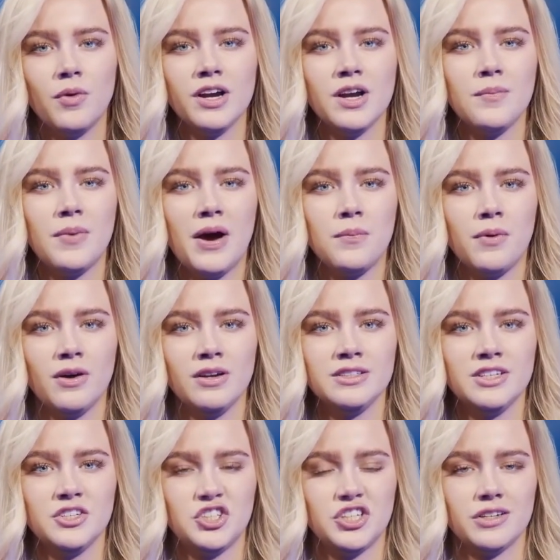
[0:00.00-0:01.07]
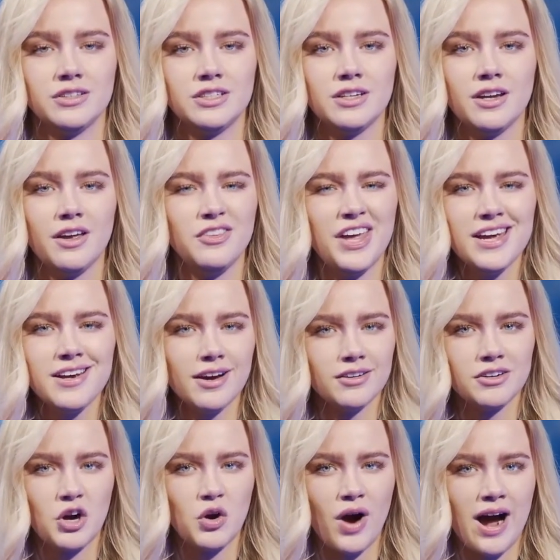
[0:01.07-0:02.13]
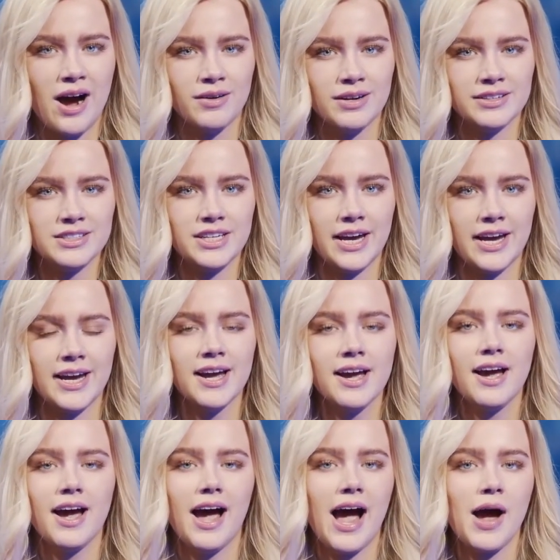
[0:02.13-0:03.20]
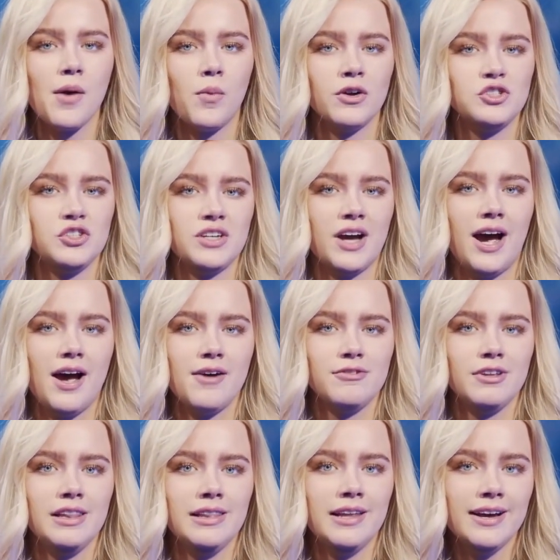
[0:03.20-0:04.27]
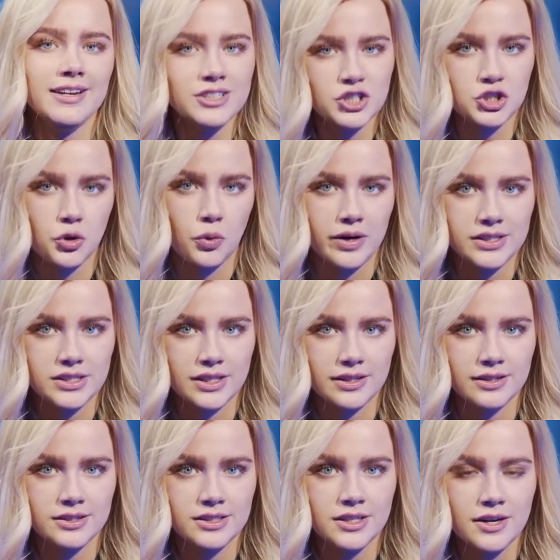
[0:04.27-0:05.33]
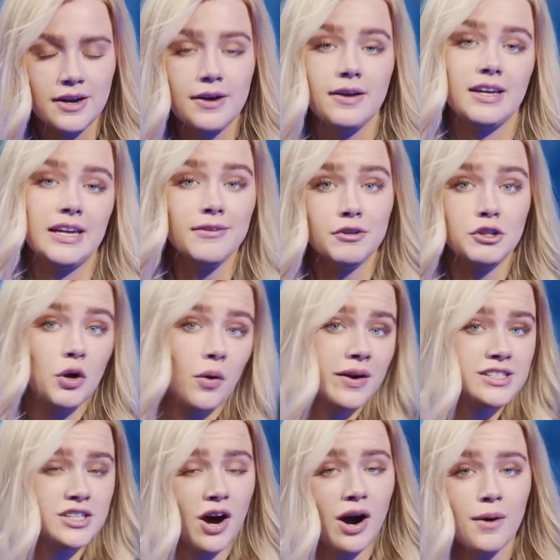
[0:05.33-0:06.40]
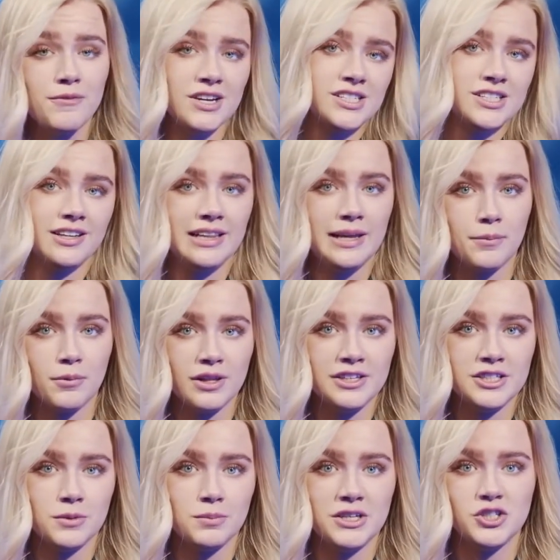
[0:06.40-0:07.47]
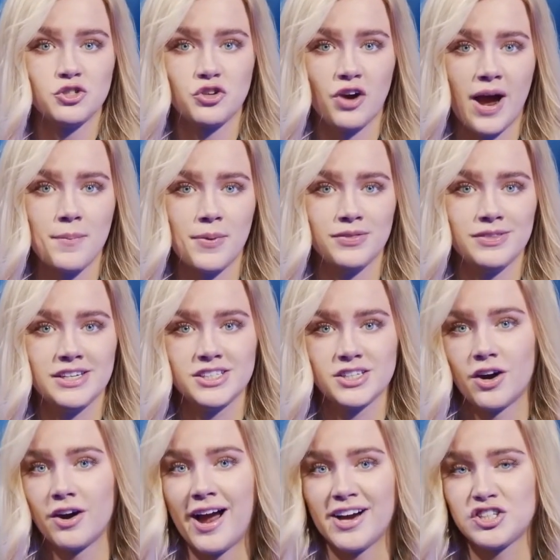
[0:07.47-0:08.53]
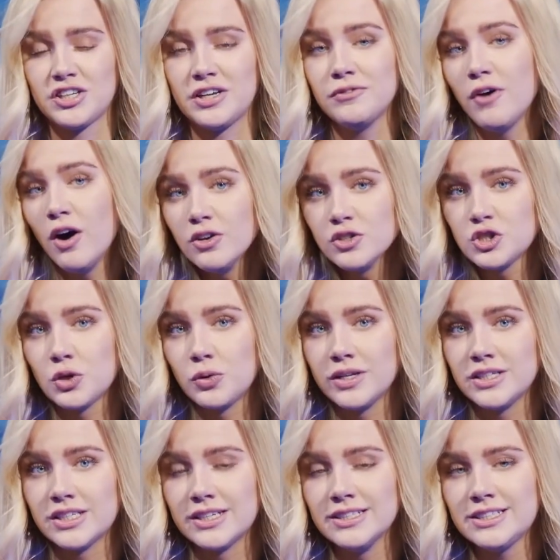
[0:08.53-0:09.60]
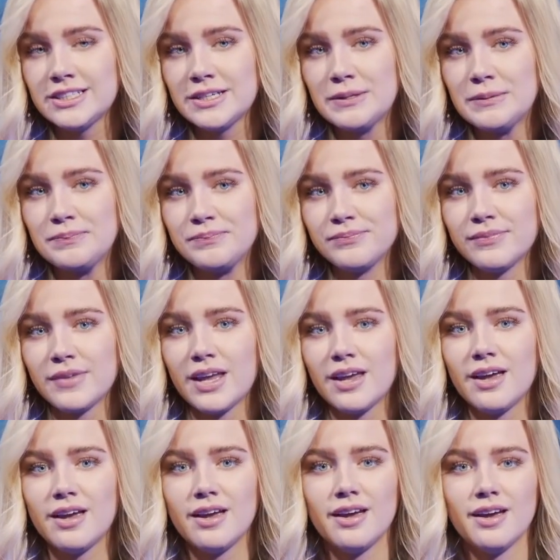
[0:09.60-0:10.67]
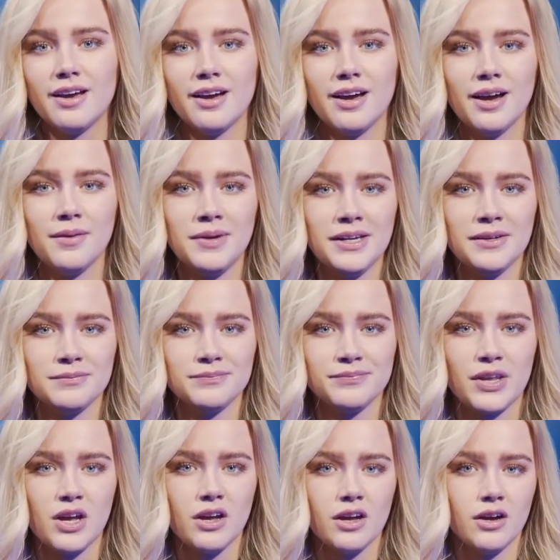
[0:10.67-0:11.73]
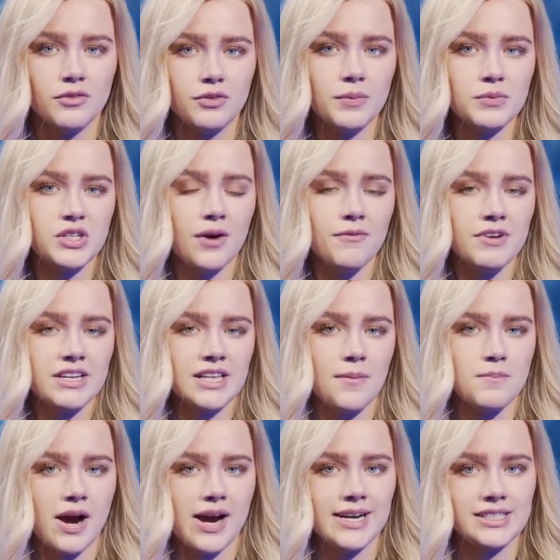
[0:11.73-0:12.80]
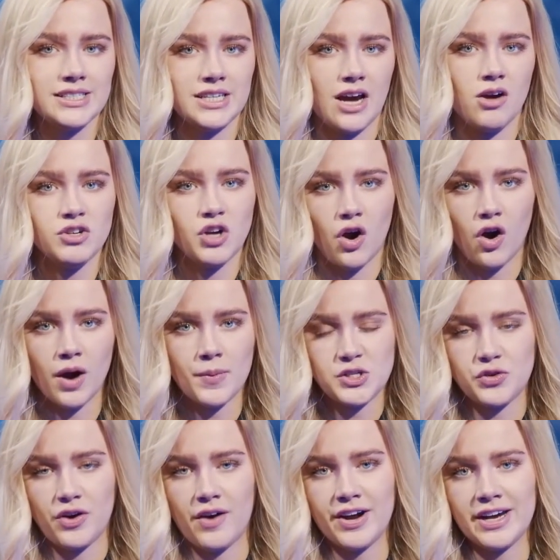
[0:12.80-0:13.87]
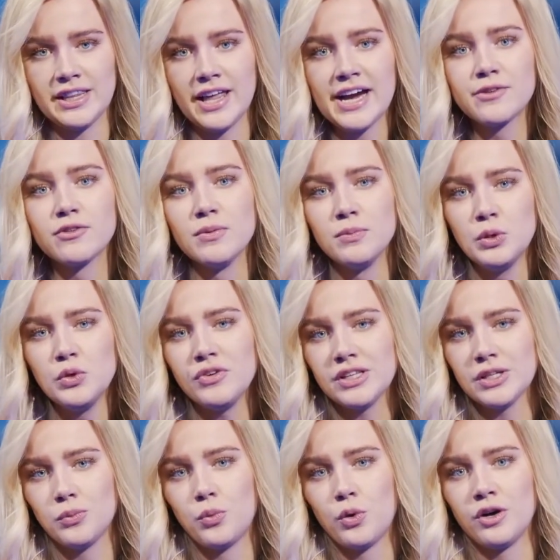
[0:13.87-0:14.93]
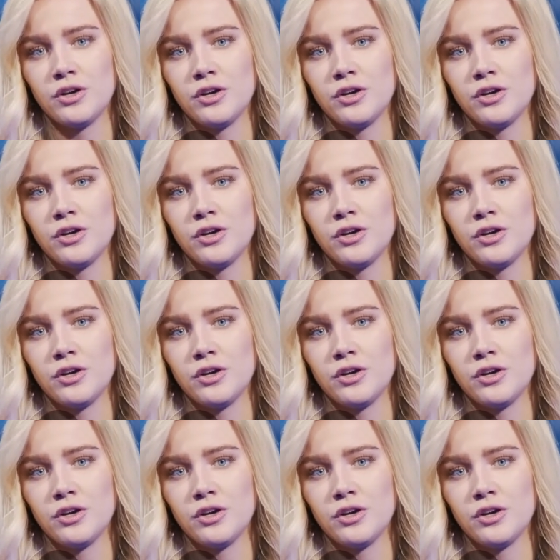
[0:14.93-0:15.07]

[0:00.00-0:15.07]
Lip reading: about politicians? They can't go out and say, I want you to have less choices, even though it's obvious that liberalism is a trap and these are actually false choices. I mean, from something that might sound arbitrary, like removing the word...